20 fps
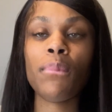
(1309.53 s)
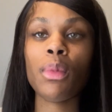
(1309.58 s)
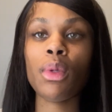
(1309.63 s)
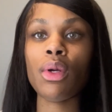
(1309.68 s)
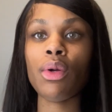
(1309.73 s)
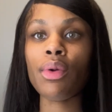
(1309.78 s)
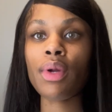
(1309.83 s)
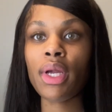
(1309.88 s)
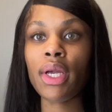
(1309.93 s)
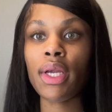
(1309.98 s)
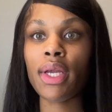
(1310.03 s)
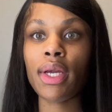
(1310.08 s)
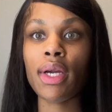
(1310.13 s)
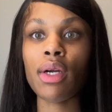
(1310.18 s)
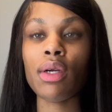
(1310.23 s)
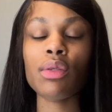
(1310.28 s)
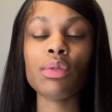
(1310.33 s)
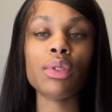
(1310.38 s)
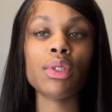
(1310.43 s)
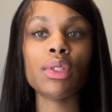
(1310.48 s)
okay
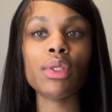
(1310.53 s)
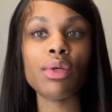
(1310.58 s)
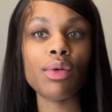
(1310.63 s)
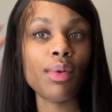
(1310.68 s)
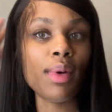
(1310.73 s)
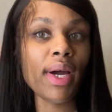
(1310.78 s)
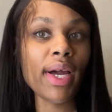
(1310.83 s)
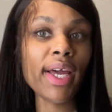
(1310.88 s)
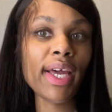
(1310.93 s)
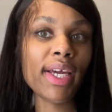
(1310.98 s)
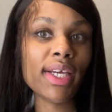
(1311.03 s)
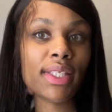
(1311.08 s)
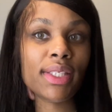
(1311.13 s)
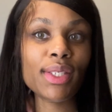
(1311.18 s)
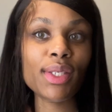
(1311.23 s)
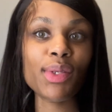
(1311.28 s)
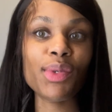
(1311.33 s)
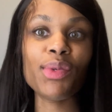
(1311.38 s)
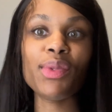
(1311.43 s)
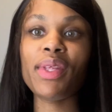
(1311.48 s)
y'all, so I had
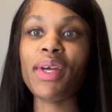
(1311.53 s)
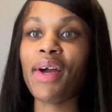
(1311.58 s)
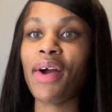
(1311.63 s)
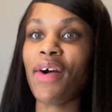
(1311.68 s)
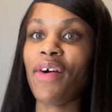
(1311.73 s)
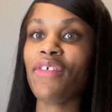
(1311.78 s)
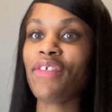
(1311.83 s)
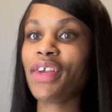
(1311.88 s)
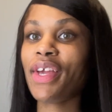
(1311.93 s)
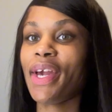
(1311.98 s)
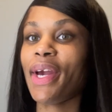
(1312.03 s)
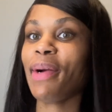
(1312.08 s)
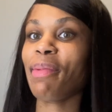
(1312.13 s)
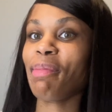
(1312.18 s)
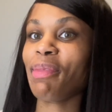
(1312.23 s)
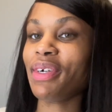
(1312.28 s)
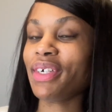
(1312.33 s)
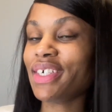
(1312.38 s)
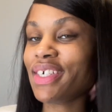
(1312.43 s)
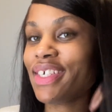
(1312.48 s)
to do that off
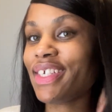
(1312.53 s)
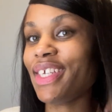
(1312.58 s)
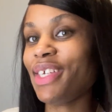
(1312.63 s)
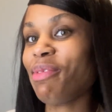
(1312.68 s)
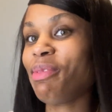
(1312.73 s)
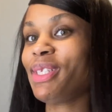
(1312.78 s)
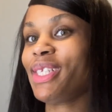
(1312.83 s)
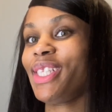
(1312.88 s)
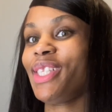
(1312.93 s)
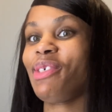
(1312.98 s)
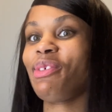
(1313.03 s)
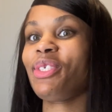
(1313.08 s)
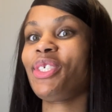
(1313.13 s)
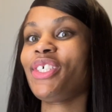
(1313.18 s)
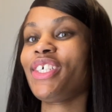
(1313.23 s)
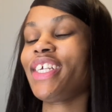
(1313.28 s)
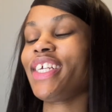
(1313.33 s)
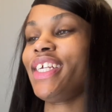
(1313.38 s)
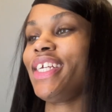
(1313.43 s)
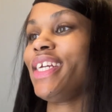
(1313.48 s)
camera. It was a little
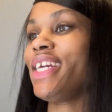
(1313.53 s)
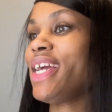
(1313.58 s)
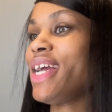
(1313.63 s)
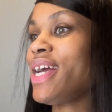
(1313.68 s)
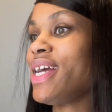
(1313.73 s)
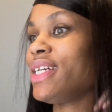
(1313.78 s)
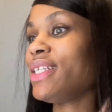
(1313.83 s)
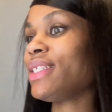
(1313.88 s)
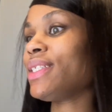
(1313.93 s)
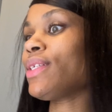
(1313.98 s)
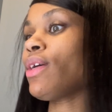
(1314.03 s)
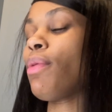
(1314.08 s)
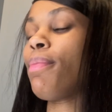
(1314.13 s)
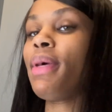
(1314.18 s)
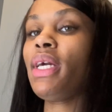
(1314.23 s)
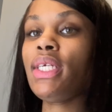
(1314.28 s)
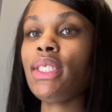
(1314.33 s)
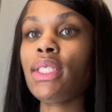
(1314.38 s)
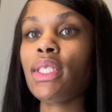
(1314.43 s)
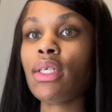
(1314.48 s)
tricky. So
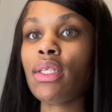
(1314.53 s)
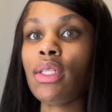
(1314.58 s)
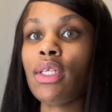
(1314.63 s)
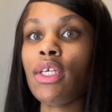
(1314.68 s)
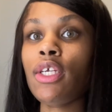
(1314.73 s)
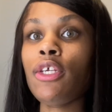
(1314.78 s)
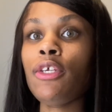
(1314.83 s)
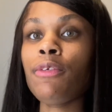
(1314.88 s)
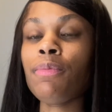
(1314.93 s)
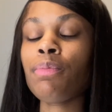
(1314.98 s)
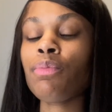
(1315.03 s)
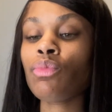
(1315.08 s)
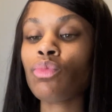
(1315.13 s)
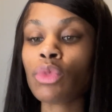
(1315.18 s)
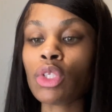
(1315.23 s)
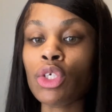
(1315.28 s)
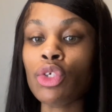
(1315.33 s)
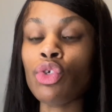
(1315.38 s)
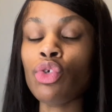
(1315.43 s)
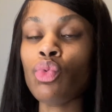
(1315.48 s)
basically
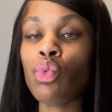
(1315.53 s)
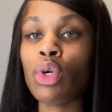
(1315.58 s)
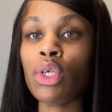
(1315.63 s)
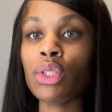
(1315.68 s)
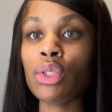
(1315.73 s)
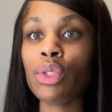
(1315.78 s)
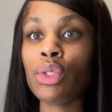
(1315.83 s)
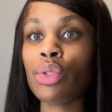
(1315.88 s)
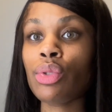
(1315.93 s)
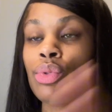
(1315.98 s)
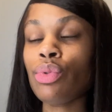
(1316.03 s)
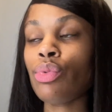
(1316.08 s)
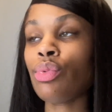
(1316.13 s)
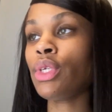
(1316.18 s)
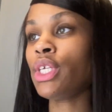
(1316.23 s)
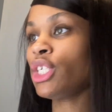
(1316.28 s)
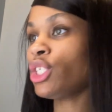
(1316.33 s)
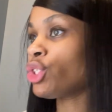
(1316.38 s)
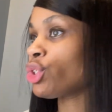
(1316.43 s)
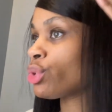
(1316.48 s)
you want to
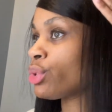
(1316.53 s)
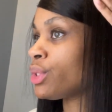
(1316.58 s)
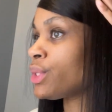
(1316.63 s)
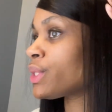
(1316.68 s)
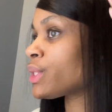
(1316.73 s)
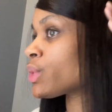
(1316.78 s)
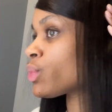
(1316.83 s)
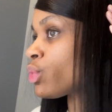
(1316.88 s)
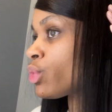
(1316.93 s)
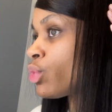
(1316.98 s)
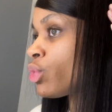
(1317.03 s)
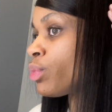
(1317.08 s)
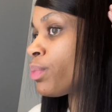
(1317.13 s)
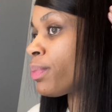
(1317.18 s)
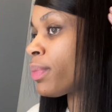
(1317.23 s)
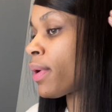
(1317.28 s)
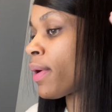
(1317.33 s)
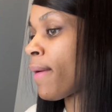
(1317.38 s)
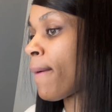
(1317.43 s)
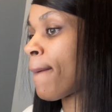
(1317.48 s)
get your swoop,
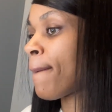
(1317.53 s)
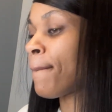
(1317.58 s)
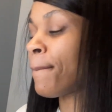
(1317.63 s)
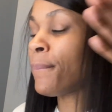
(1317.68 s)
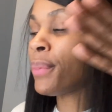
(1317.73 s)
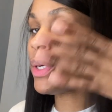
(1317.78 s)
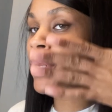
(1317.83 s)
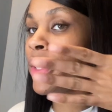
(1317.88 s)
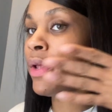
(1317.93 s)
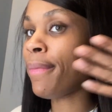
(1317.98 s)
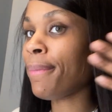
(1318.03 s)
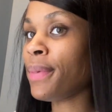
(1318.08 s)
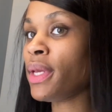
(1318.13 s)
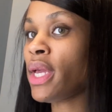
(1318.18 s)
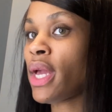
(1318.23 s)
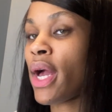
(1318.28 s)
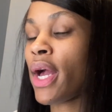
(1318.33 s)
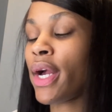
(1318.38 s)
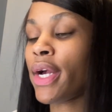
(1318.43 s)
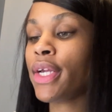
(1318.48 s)
put it
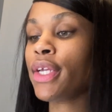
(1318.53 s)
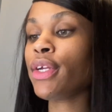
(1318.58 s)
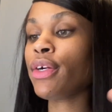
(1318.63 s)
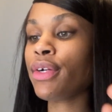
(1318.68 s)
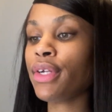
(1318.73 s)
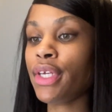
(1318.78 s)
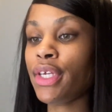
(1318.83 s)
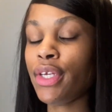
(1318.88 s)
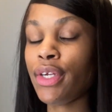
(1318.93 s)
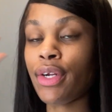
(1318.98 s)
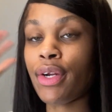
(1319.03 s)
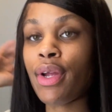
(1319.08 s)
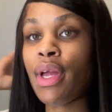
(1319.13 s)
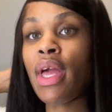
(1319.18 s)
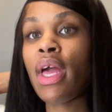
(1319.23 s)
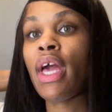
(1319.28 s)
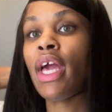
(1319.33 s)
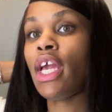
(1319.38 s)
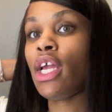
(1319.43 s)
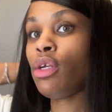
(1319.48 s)
behind your ear,
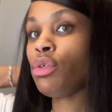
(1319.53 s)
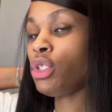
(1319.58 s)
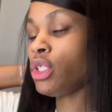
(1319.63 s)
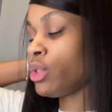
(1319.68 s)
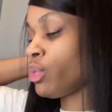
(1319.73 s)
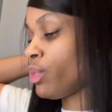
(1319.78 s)
and you just